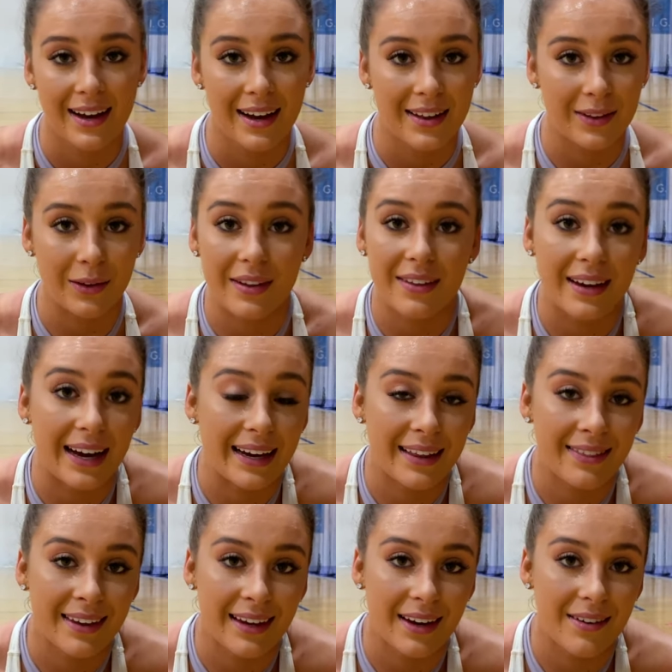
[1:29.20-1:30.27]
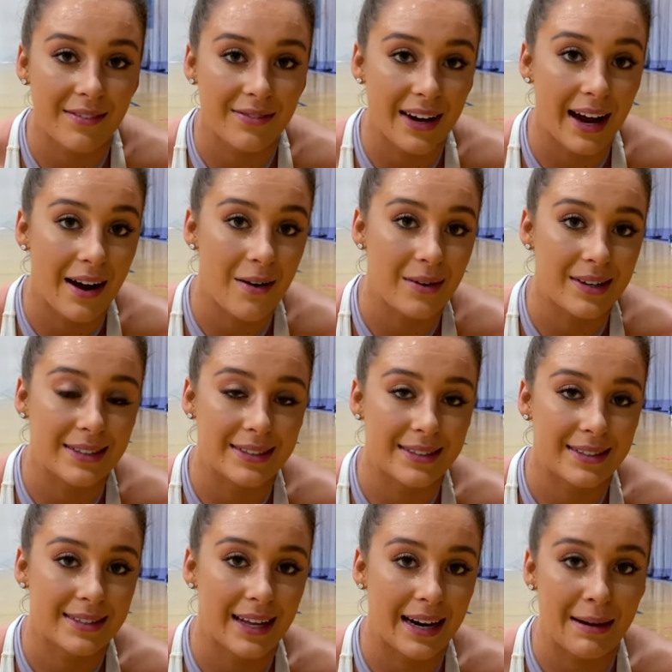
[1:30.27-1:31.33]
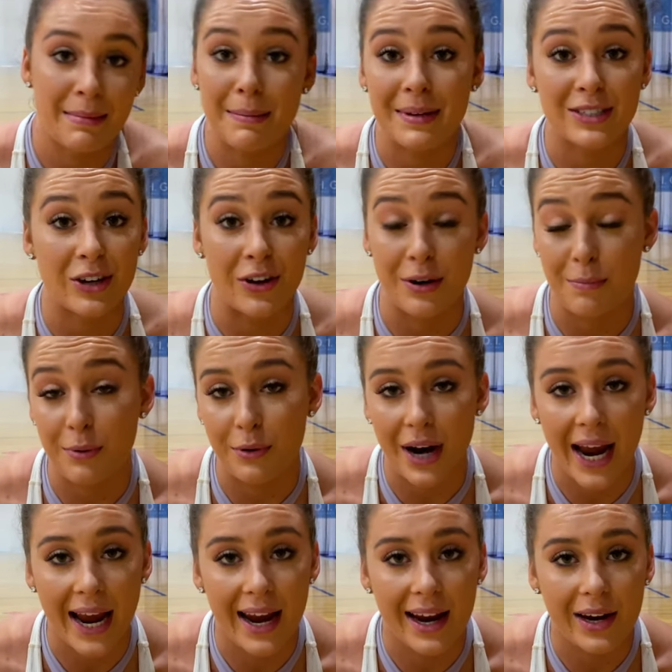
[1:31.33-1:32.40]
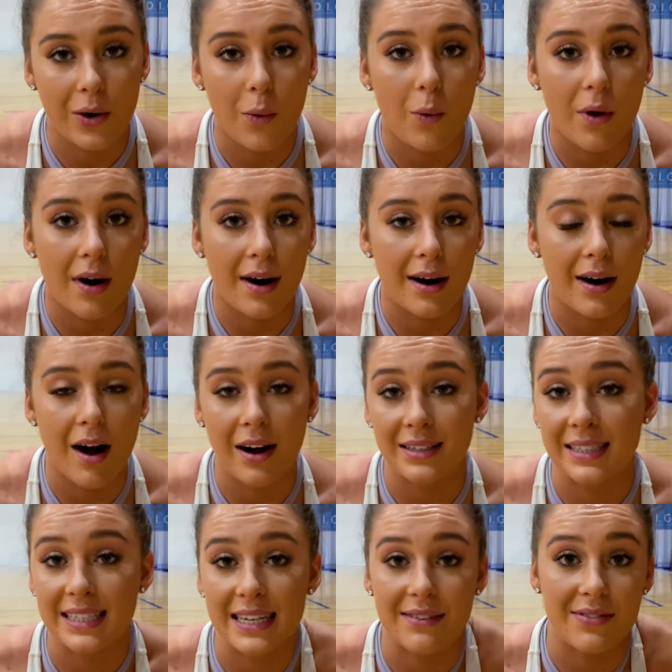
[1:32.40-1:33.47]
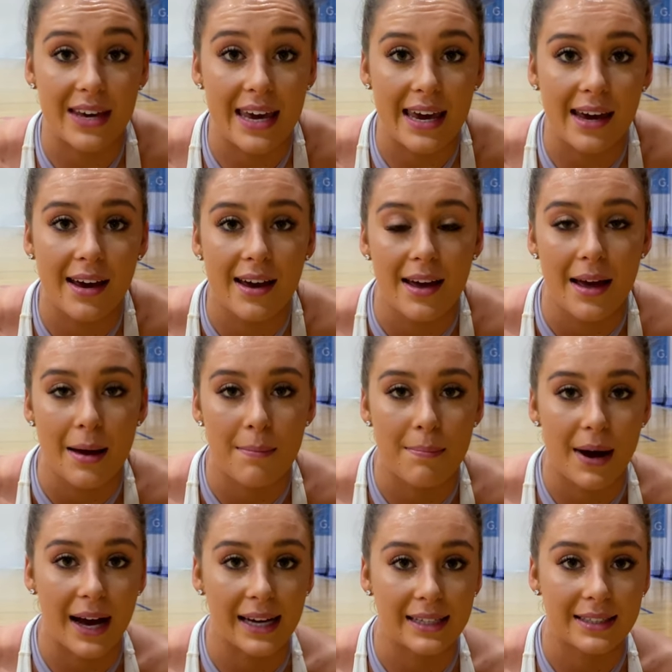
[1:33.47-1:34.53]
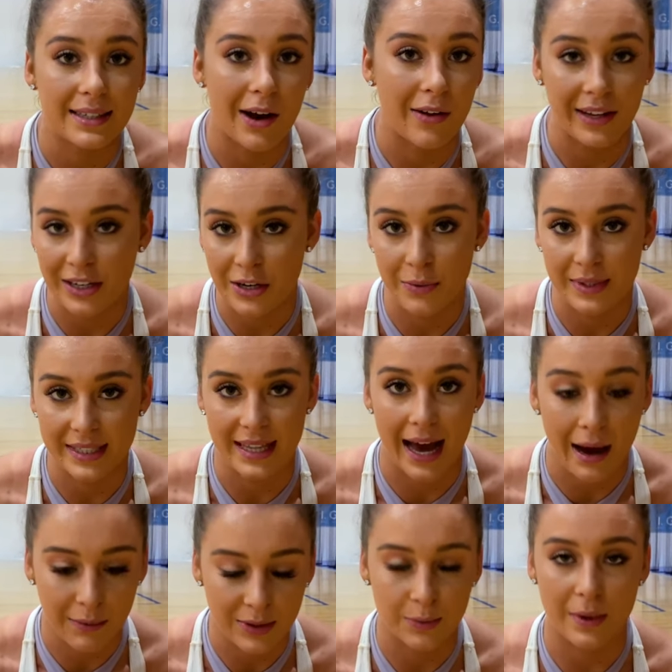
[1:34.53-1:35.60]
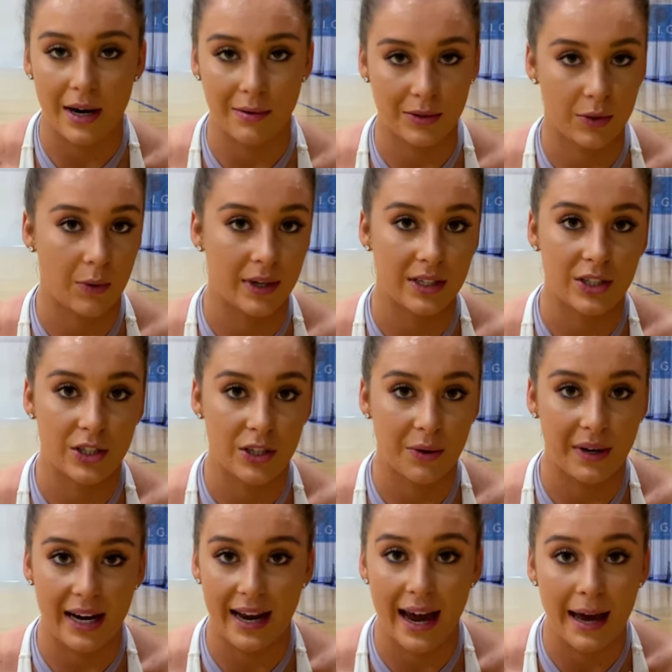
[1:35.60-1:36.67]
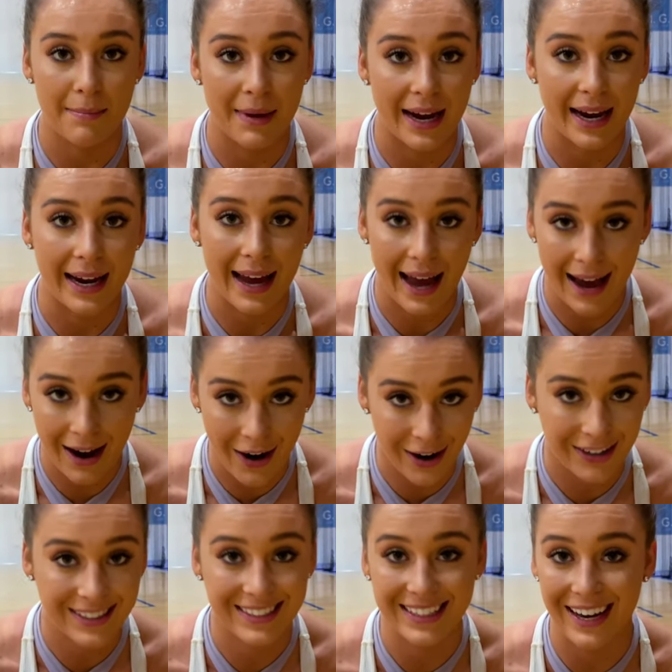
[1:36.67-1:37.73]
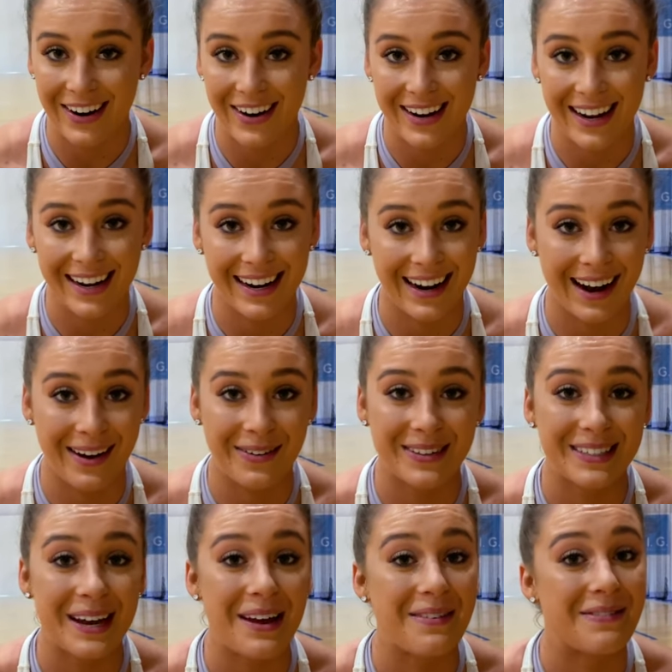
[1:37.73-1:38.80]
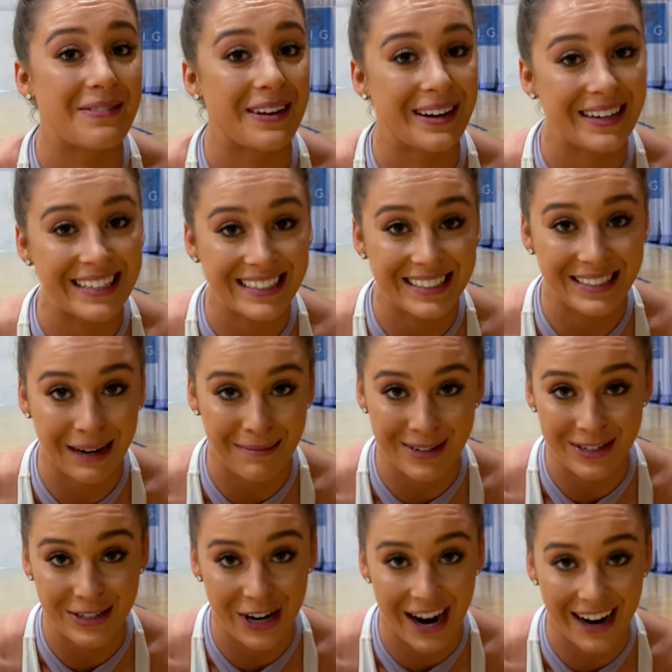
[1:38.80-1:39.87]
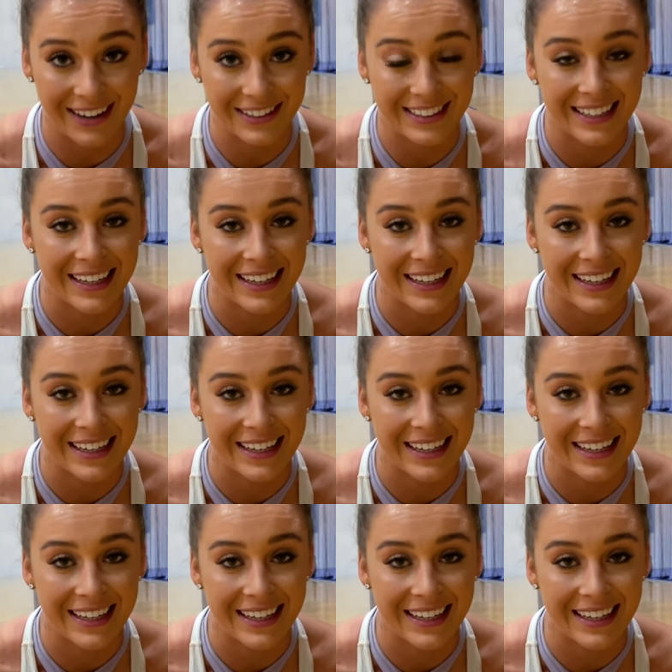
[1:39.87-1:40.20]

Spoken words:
The only thing I can think of now is that I maybe saw it in a parade or on TV, but all I knew was that was what I was going to do. And I had my heart set on it, and I was a very stubborn child.